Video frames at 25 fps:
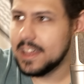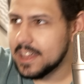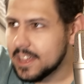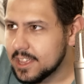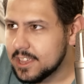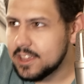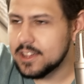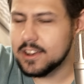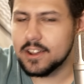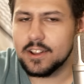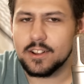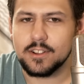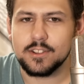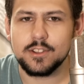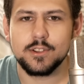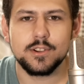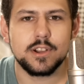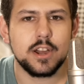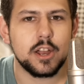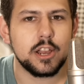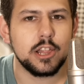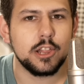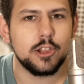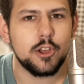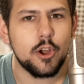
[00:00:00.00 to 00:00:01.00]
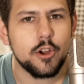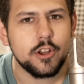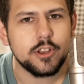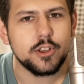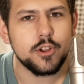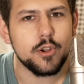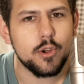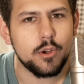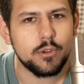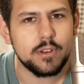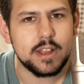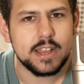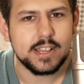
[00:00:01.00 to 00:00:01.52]
You know, you got to learn
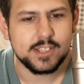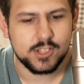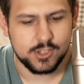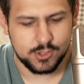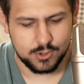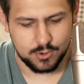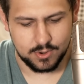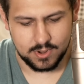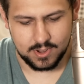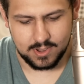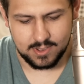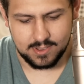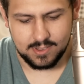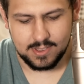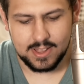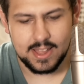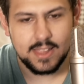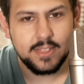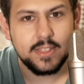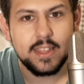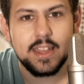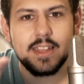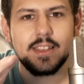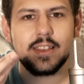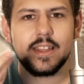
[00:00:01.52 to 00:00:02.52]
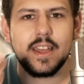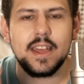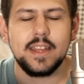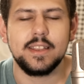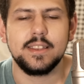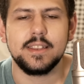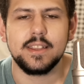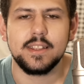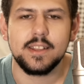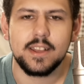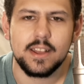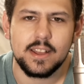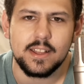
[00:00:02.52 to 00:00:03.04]
your own history. And
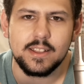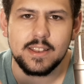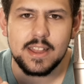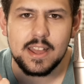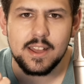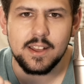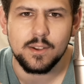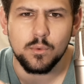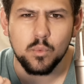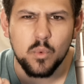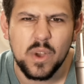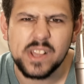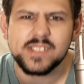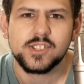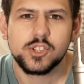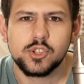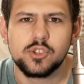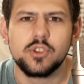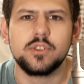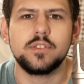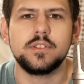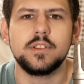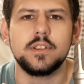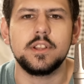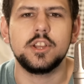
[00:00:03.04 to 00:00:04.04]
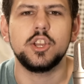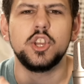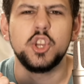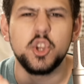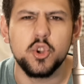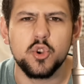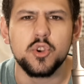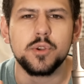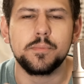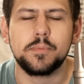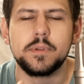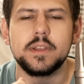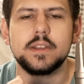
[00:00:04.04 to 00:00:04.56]
a Western
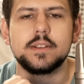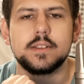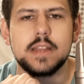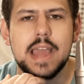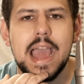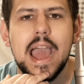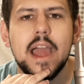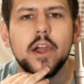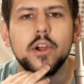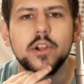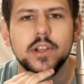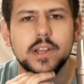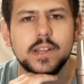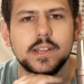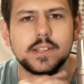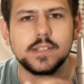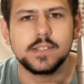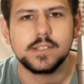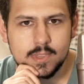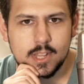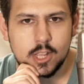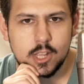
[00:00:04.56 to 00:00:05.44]
European arrogance.